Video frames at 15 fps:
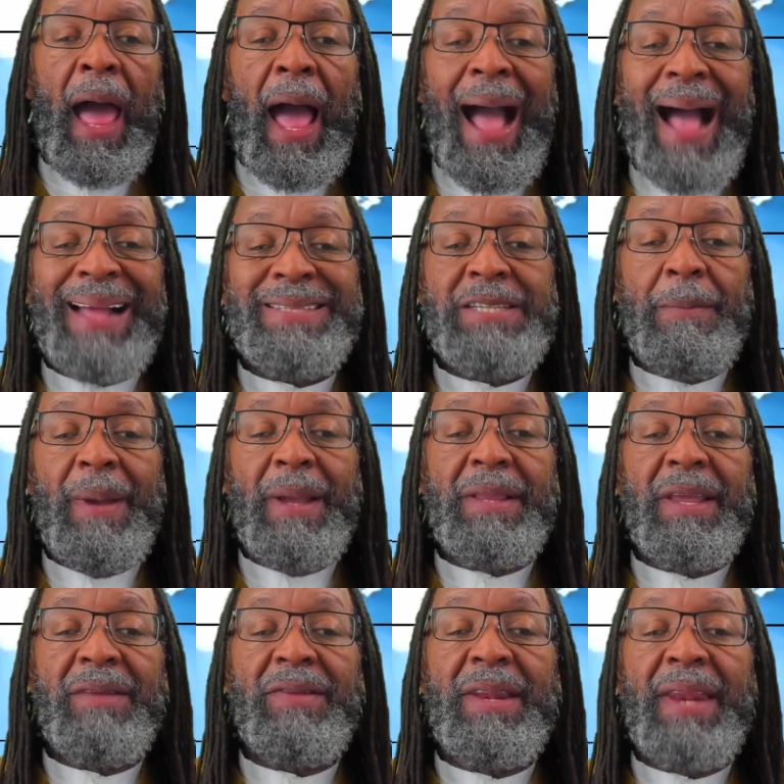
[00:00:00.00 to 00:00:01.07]
I submit
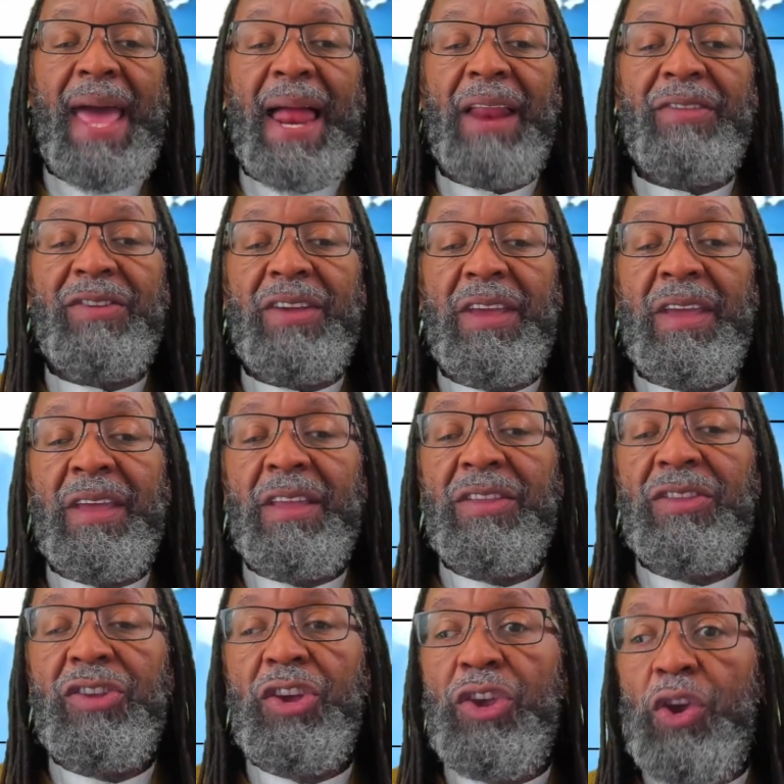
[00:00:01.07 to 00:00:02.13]
this analogy
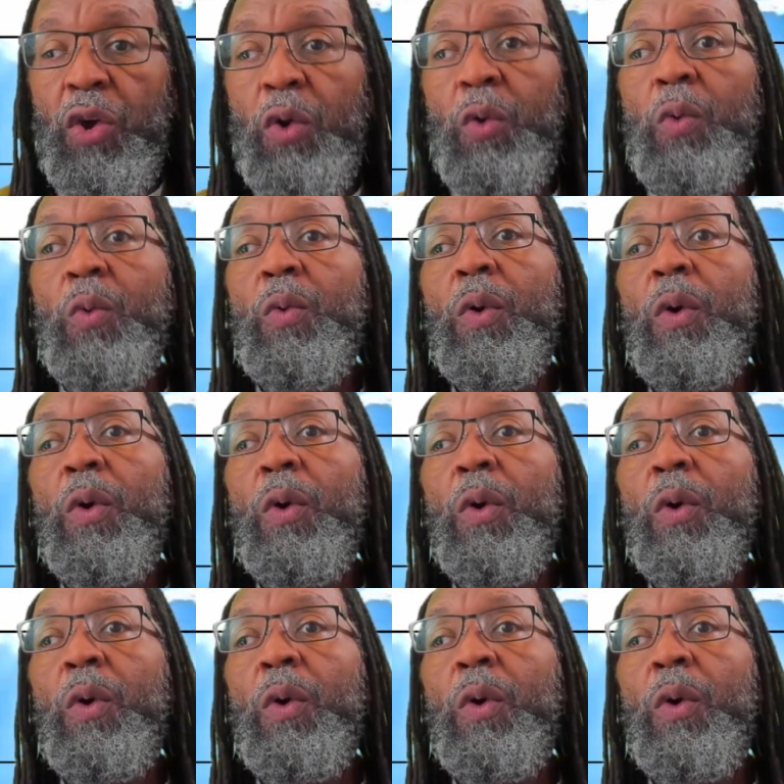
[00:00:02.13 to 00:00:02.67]
to you,